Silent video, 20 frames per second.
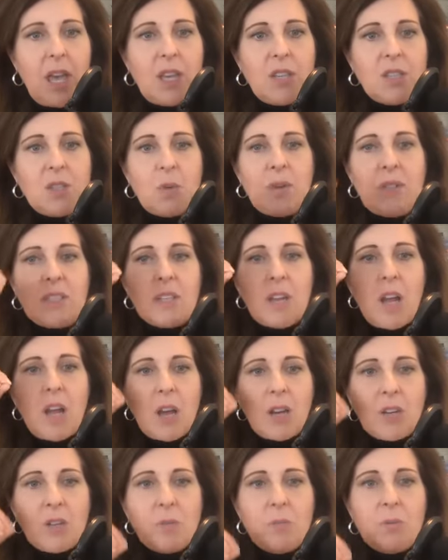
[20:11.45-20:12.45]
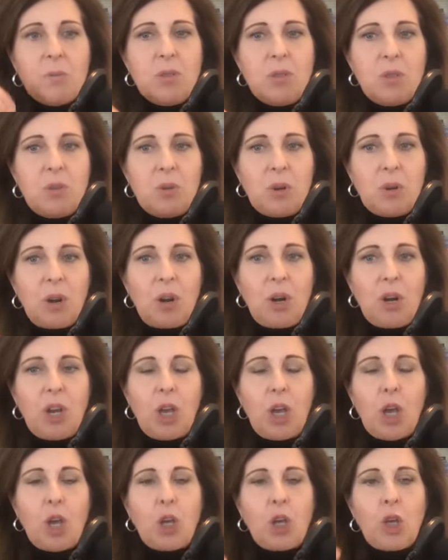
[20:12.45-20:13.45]
So, as an entrepreneur,
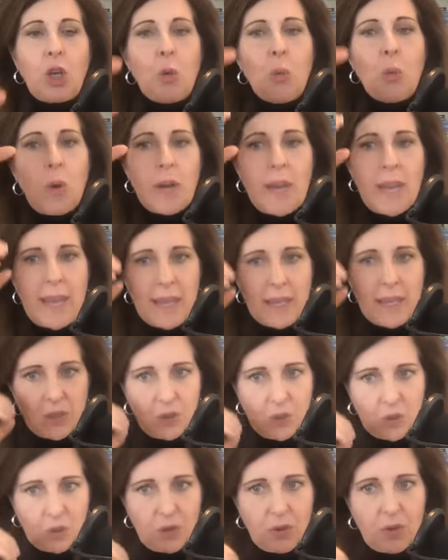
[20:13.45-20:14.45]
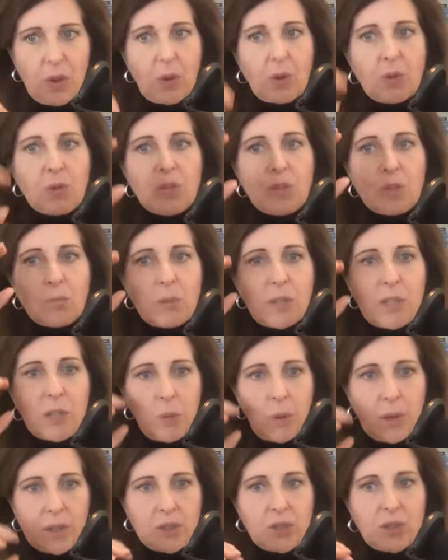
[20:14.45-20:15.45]
you want to answer those three
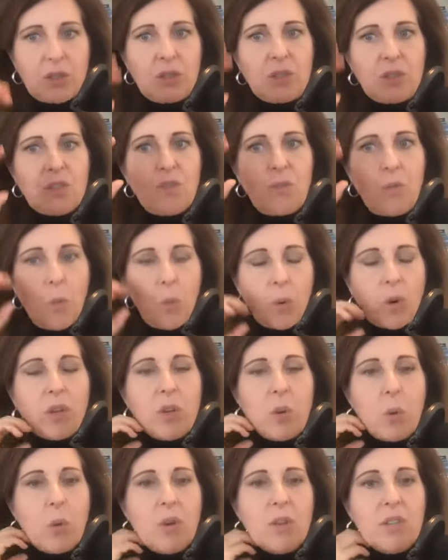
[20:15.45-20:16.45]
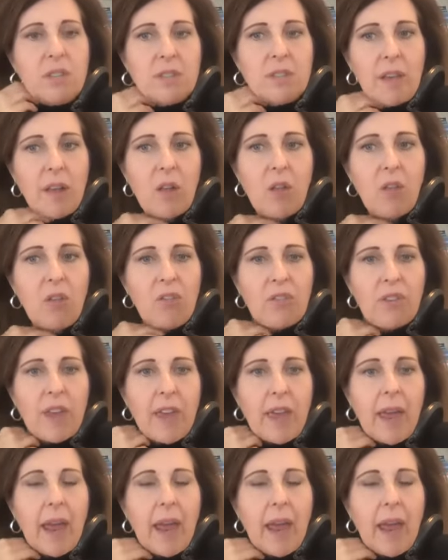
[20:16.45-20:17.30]
questions for yourself.